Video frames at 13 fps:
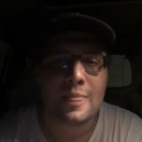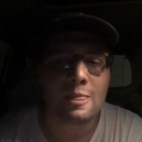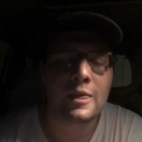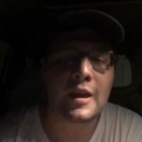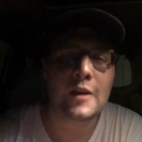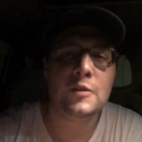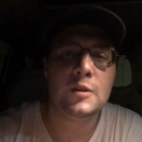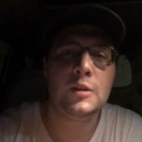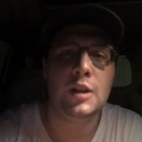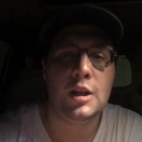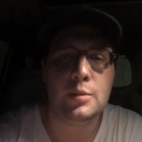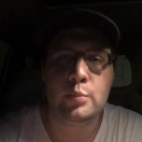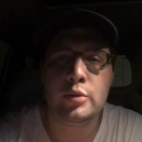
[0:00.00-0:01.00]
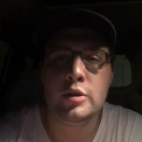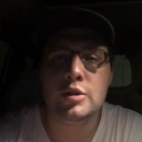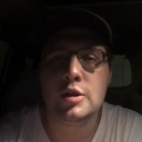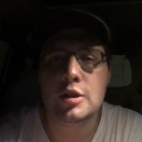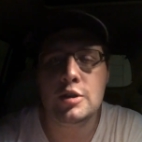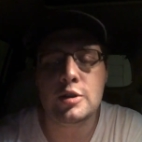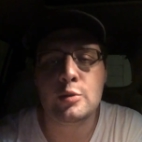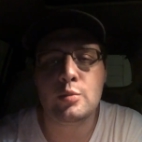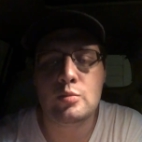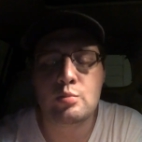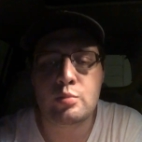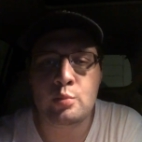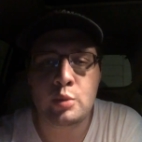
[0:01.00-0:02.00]
you have to like put
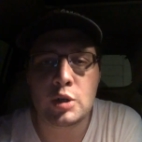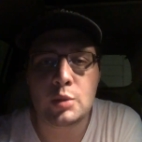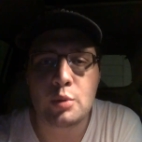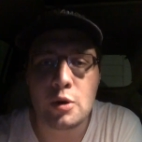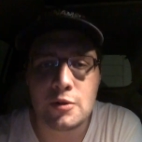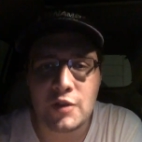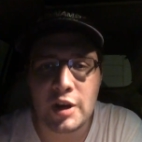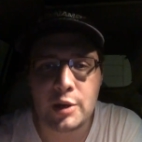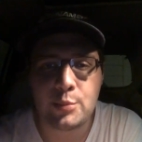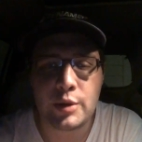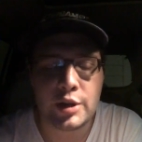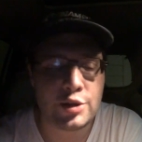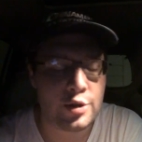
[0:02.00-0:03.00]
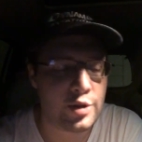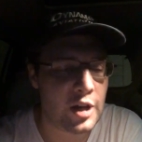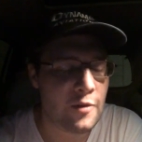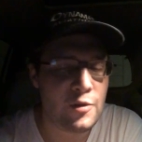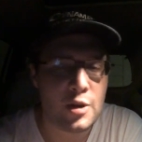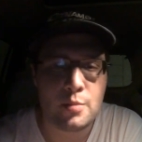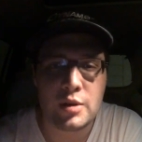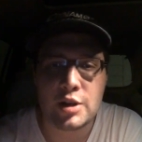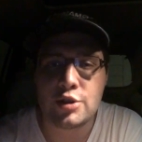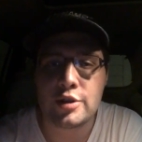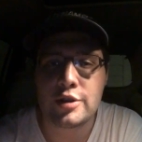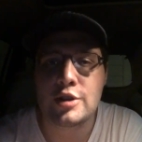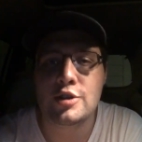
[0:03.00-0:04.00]
a profile picture. You have to make
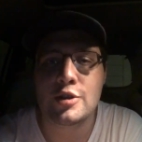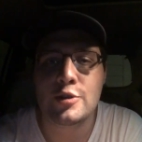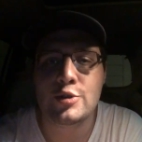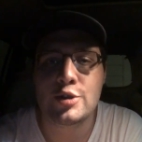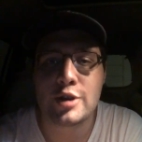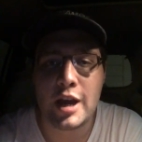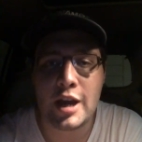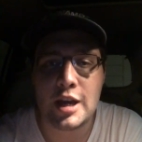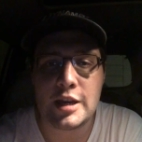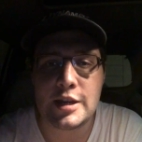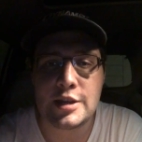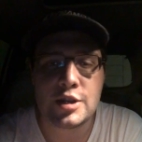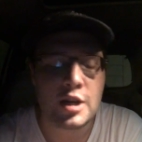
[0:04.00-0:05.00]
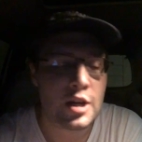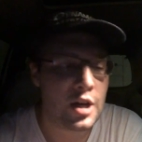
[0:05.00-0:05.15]
sure it shows your age,